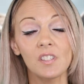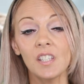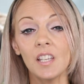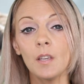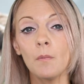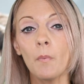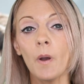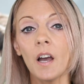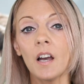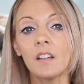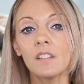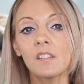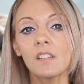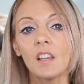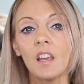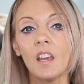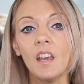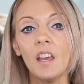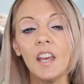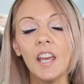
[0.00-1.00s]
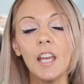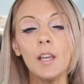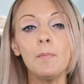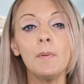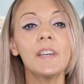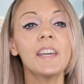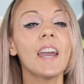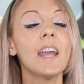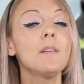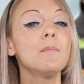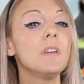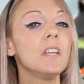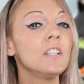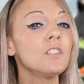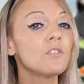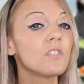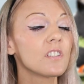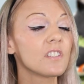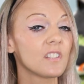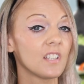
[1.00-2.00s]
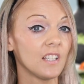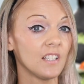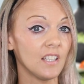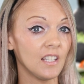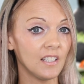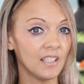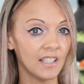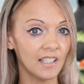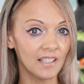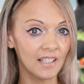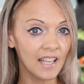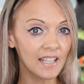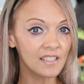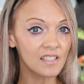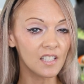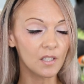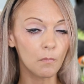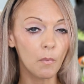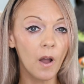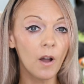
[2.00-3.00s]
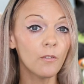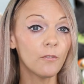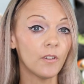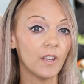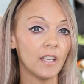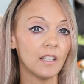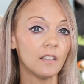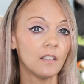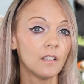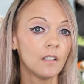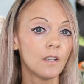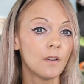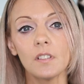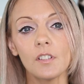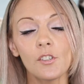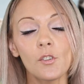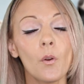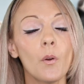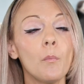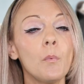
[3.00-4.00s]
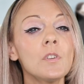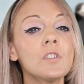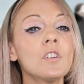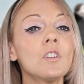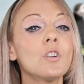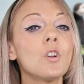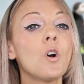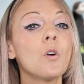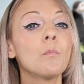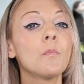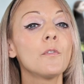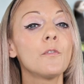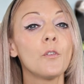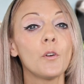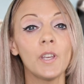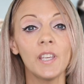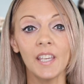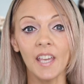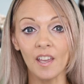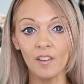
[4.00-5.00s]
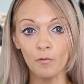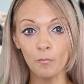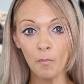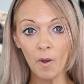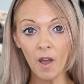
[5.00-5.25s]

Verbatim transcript: seabirds, he became interested in the Atlantic puffin, so it wasn't long before he gave